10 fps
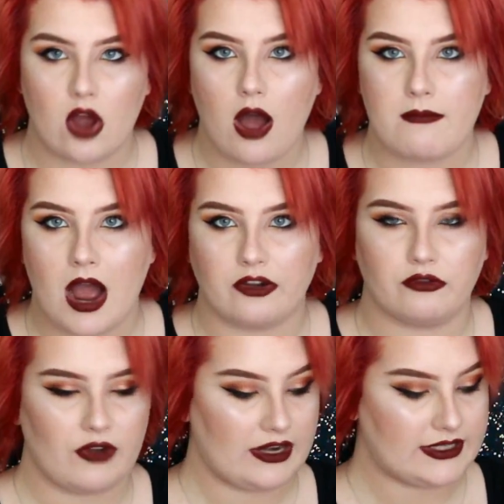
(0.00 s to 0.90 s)
Called
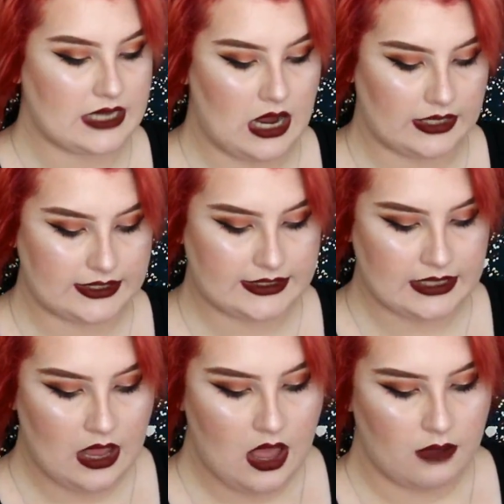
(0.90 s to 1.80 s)
Modern
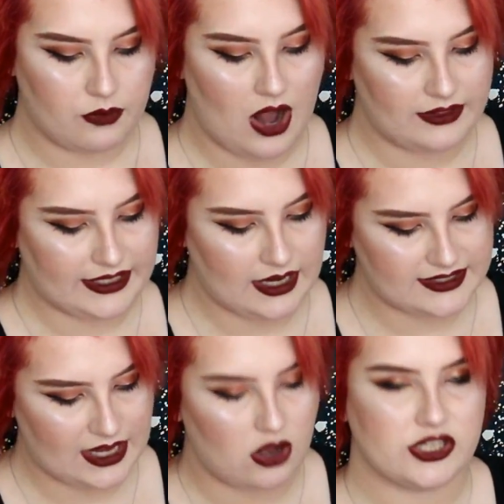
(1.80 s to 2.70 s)
Renaissance, probably
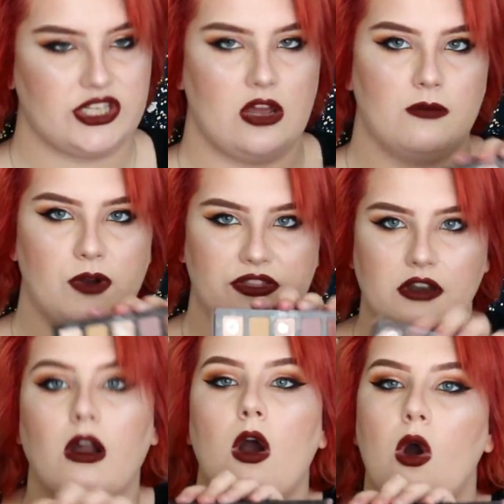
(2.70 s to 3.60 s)
because they also put
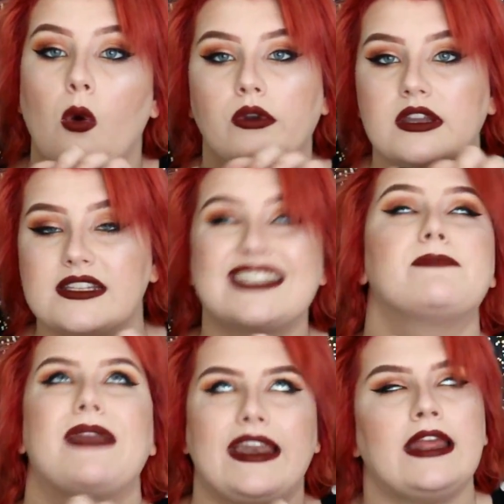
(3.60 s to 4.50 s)
their own
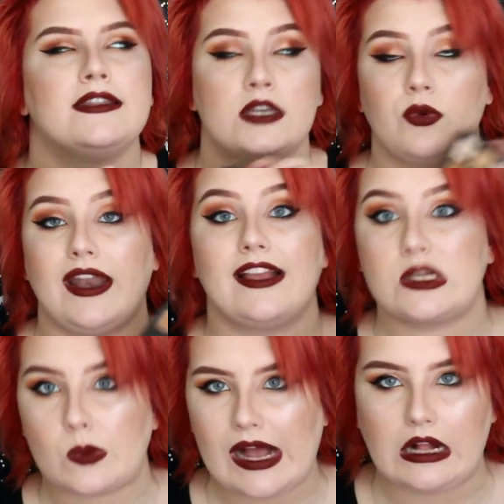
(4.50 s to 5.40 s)
spin into it
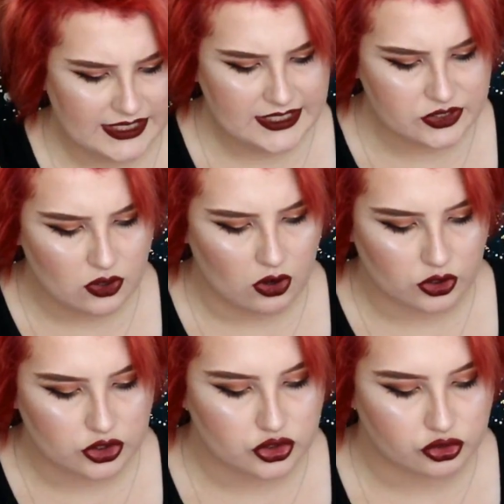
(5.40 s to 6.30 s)
as well. These
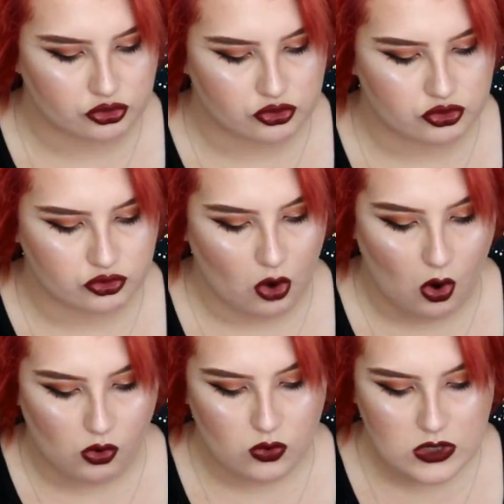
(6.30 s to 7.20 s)
are
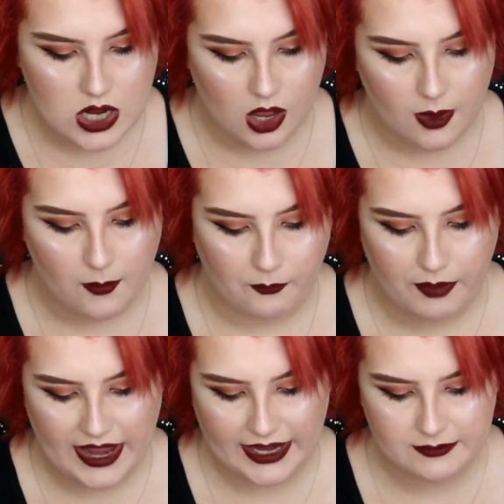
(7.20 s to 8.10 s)
so
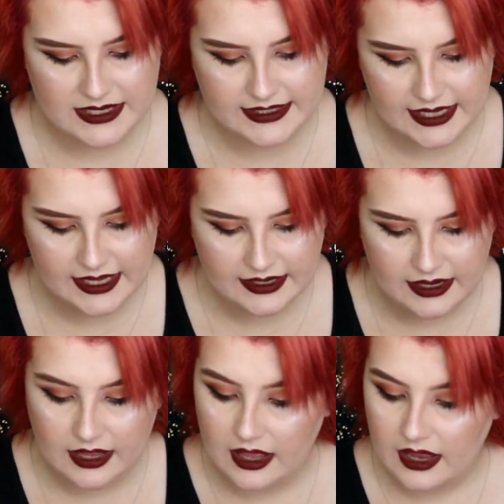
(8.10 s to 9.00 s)
pigmented,